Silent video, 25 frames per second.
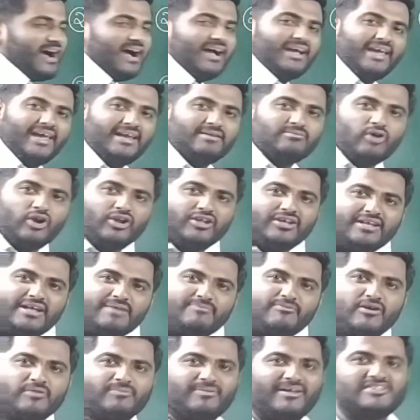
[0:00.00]
Again
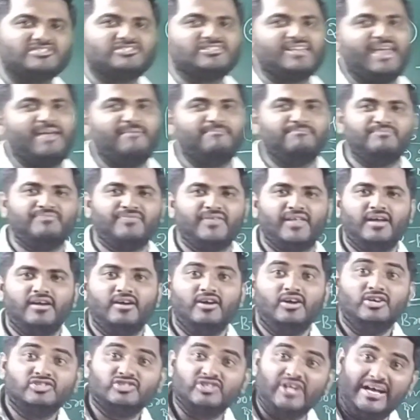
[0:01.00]
molecular formula is same.
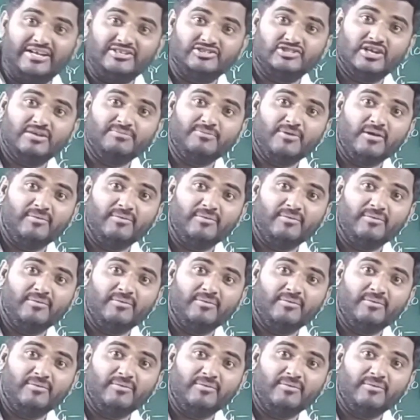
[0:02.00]
Structural